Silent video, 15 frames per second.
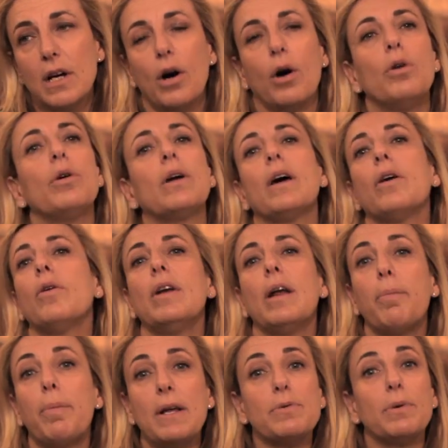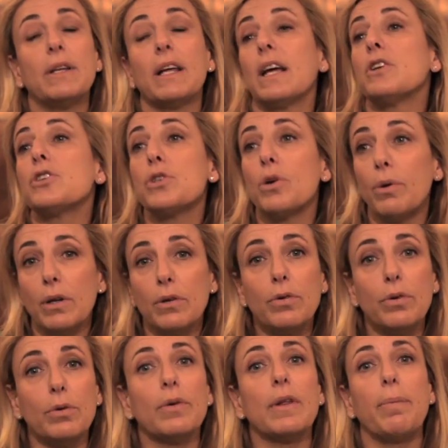or you can go in a place where they can show it
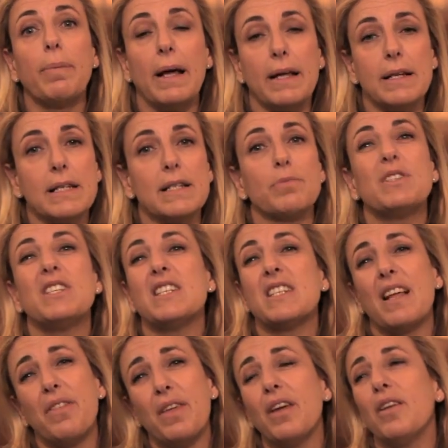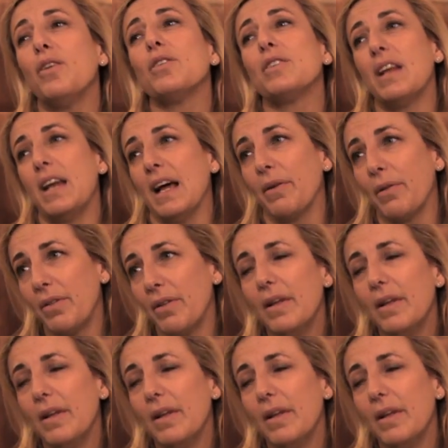to you the appliances, which is, I think, not enough.